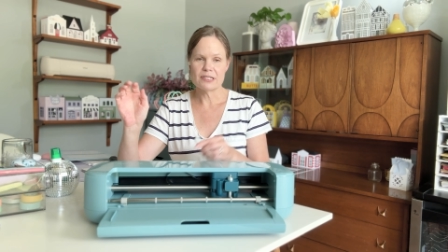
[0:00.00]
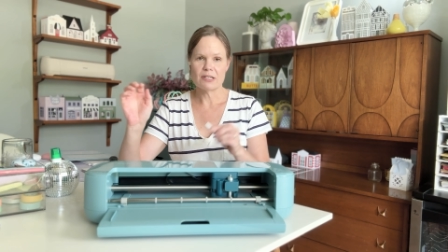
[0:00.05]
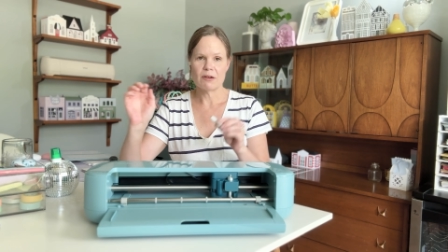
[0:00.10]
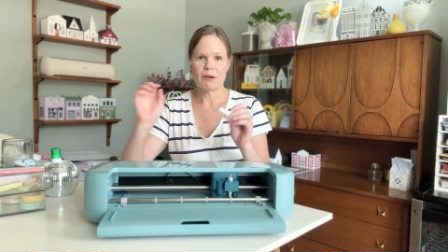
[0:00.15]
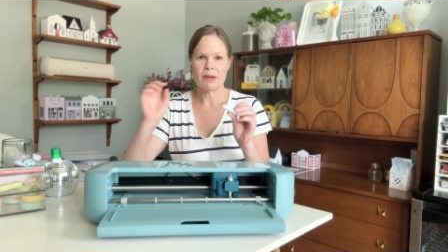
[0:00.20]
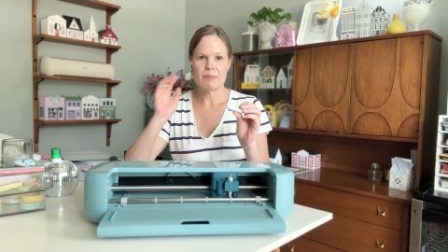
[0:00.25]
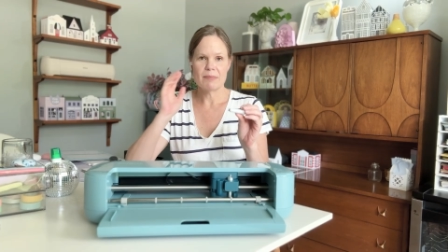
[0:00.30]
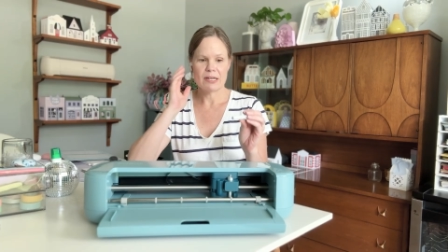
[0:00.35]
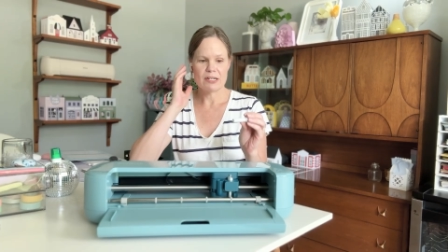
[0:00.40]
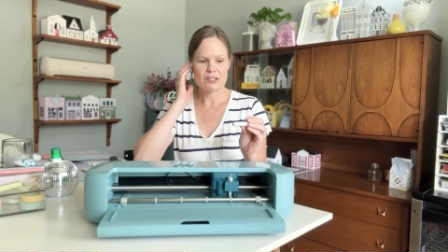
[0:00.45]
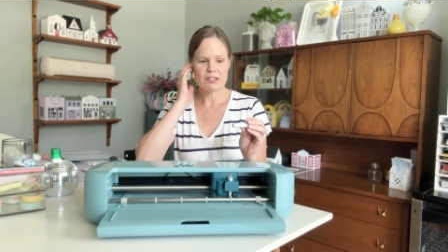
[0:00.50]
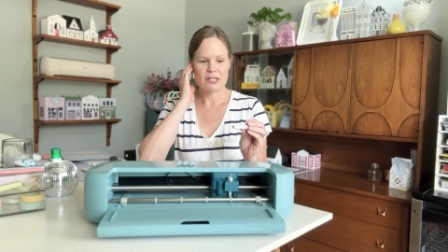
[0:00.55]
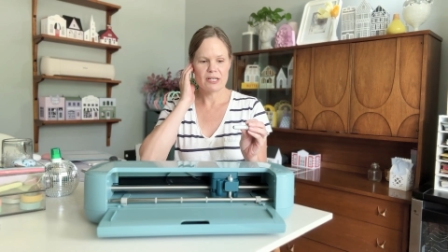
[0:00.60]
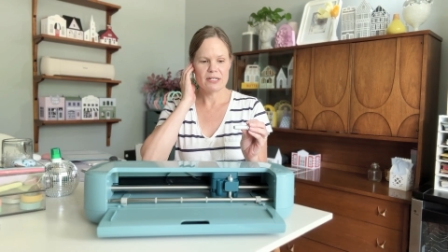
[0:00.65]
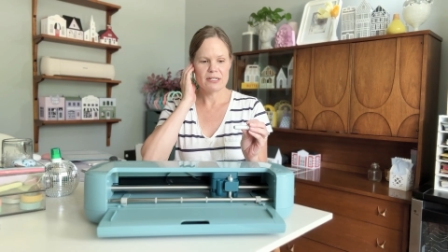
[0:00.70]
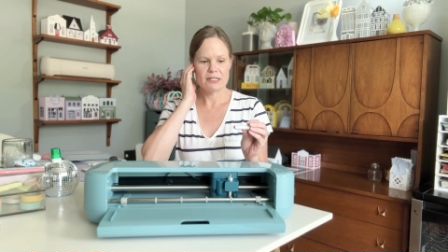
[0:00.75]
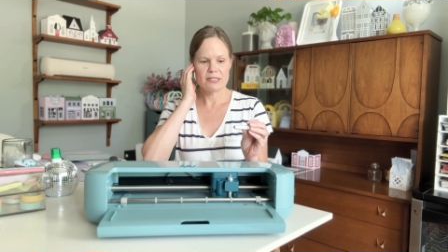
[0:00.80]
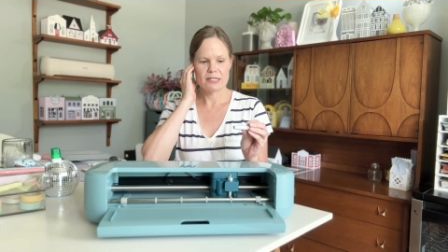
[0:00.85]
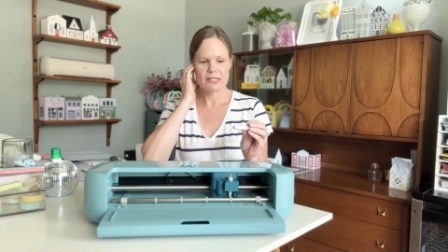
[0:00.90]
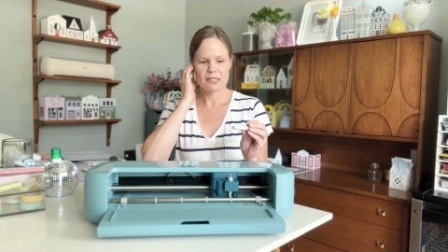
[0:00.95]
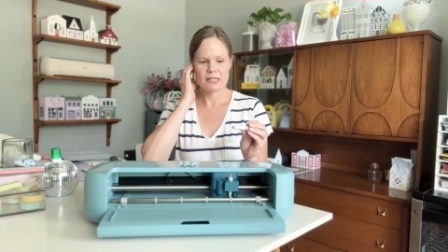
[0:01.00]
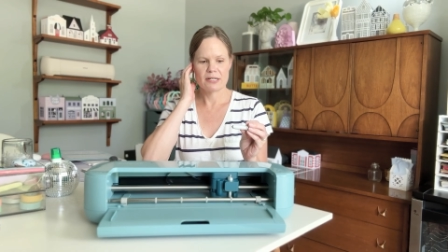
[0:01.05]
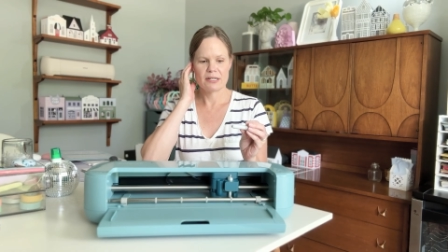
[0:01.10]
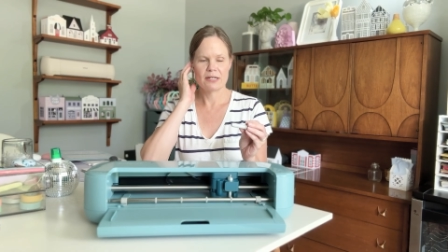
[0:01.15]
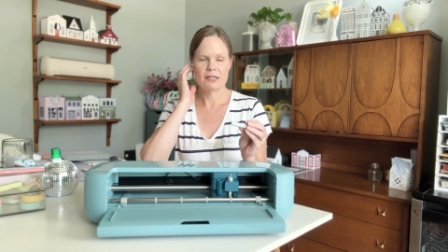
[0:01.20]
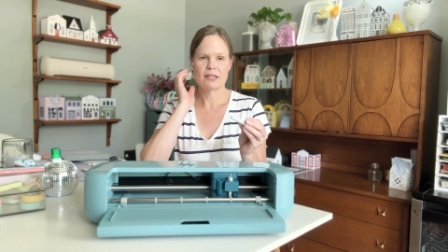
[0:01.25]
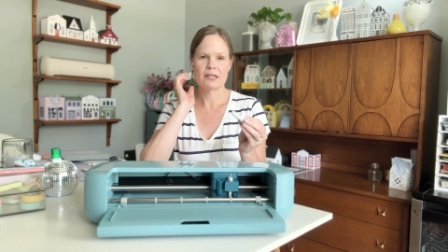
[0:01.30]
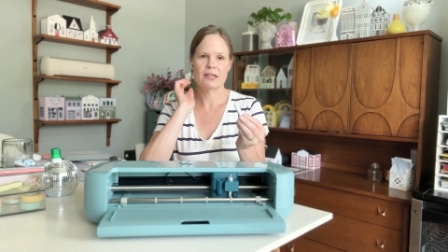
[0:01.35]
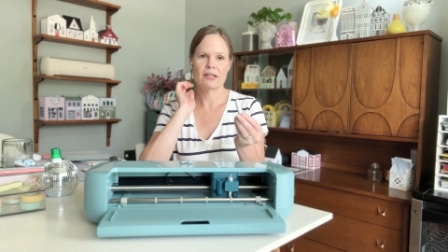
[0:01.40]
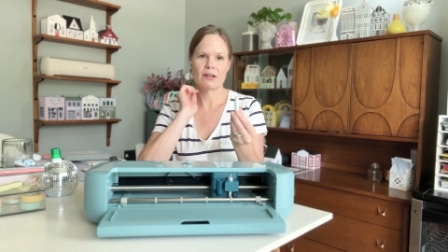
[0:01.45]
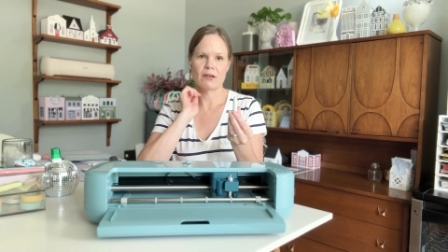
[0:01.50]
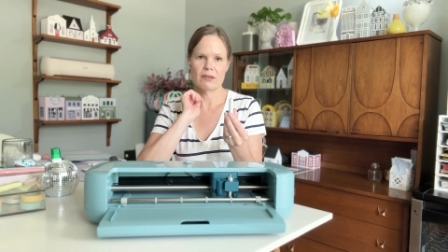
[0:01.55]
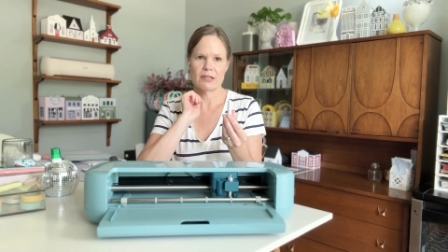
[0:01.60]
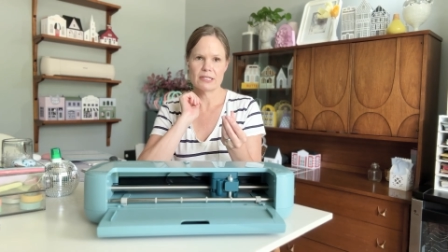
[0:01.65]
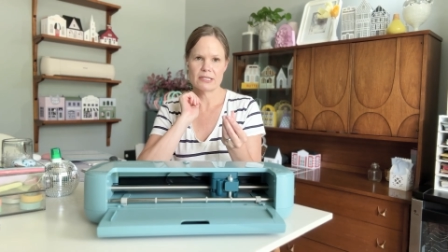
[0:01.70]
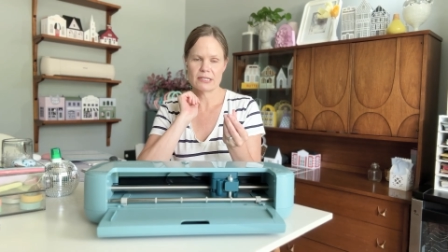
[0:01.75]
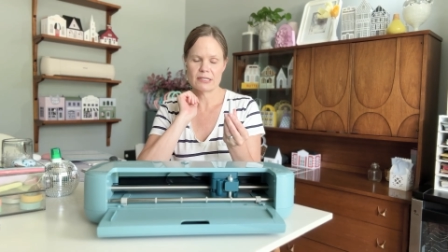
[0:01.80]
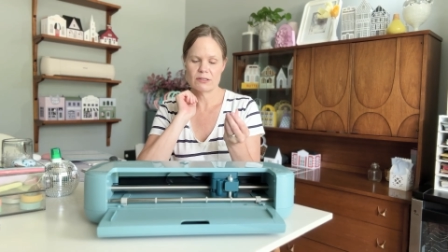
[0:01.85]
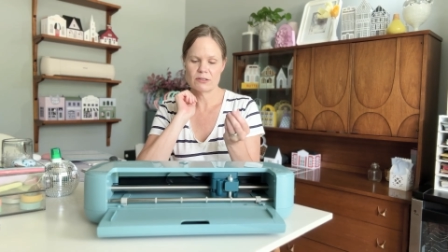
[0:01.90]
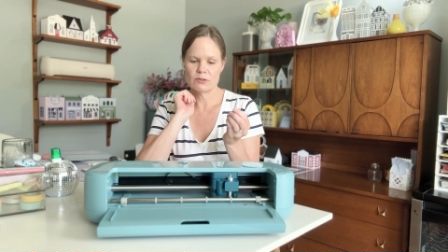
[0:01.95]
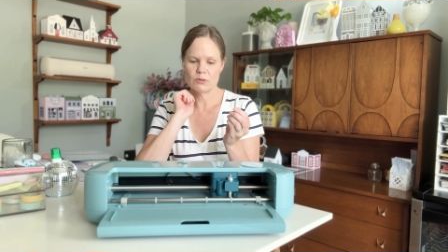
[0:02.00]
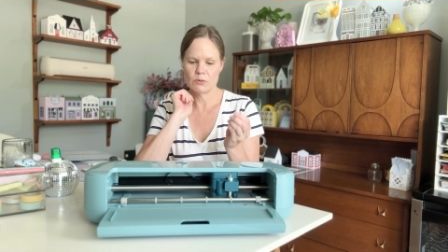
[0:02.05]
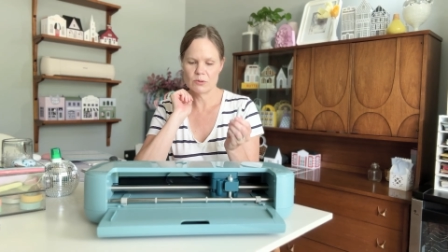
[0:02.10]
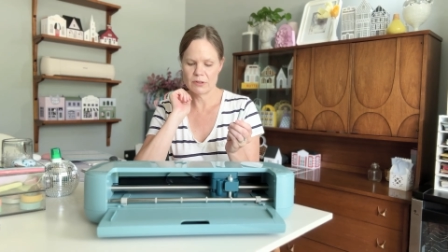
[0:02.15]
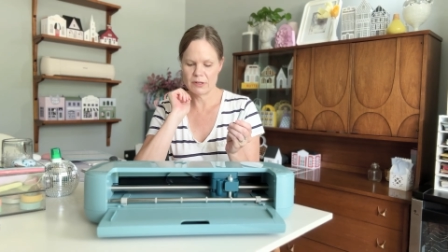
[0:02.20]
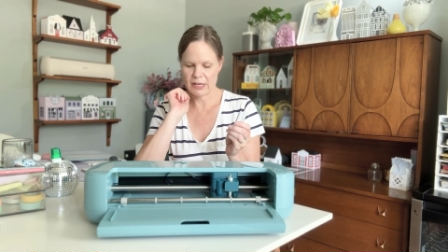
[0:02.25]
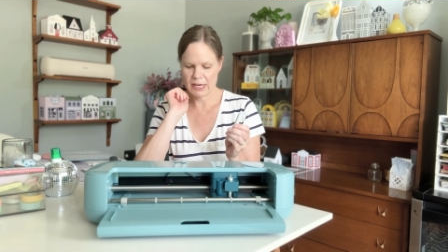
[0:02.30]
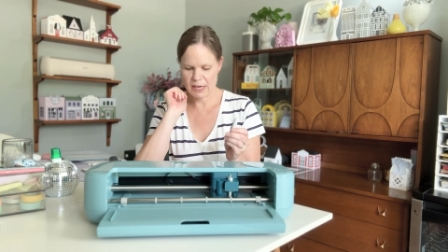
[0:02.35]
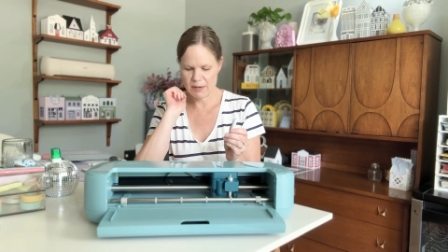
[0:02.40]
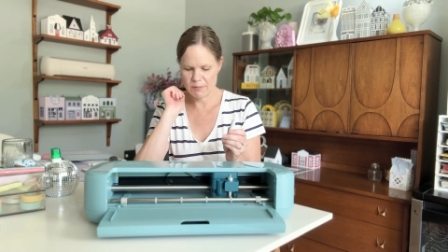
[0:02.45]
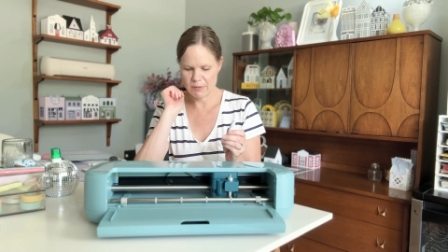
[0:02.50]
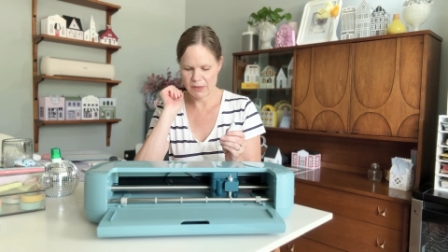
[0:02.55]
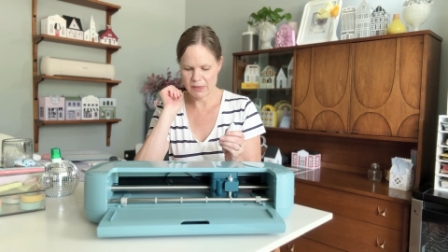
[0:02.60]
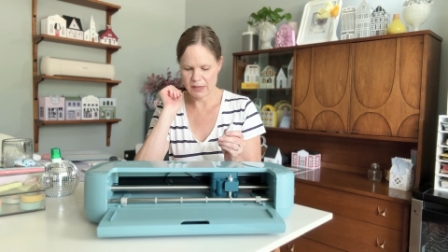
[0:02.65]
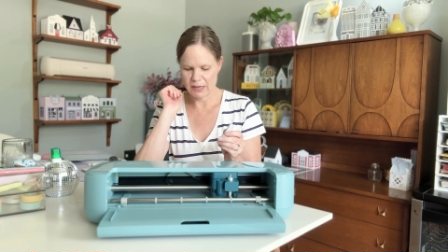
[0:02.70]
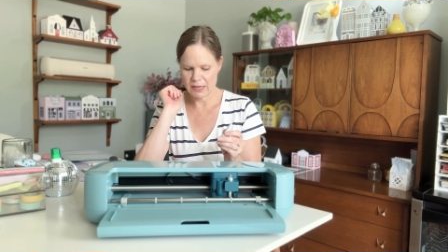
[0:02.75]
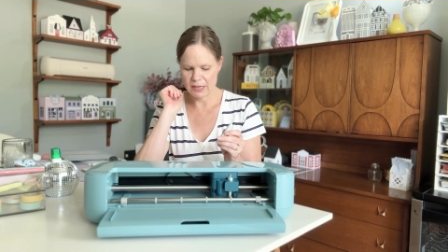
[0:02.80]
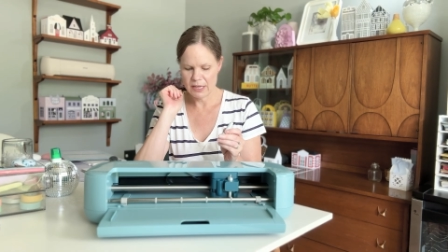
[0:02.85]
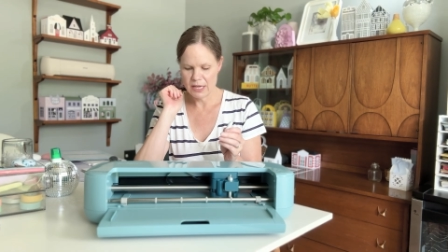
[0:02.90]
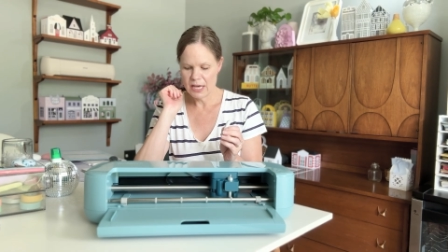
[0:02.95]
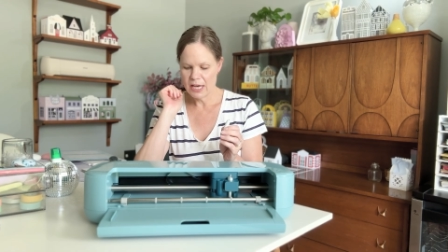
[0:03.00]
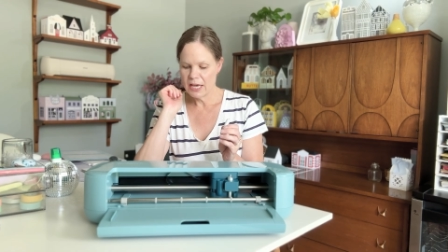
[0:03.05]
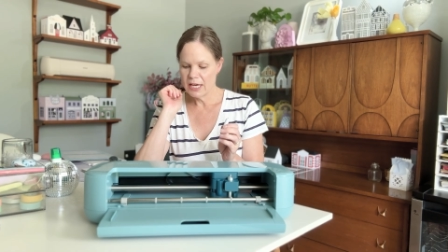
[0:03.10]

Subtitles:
so I mentioned, you know, this tool came with it.